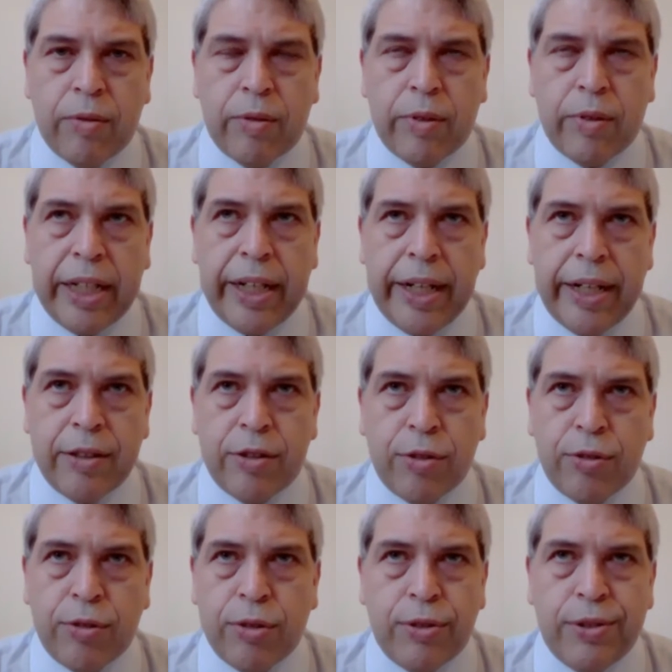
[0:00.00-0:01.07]
related
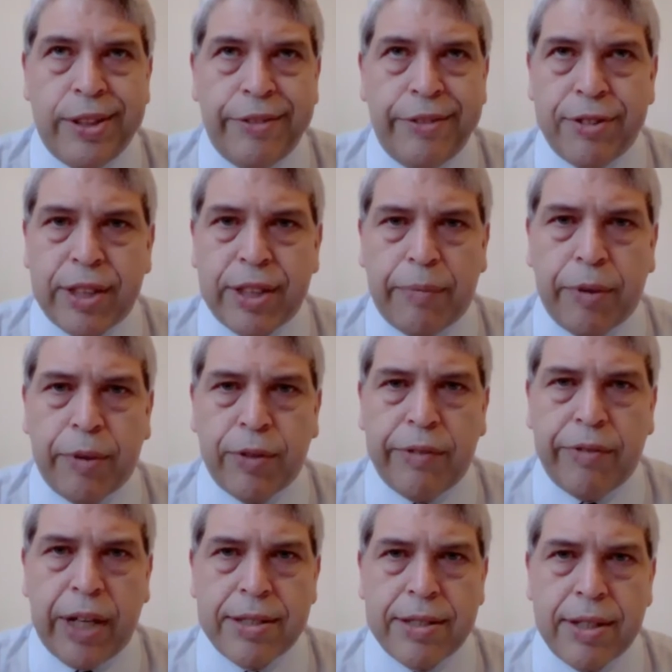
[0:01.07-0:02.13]
to different type of
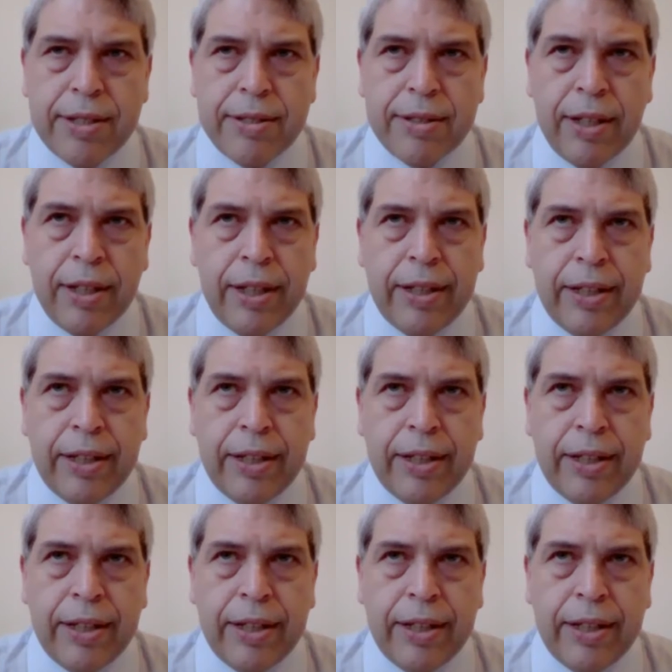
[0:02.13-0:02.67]
devices,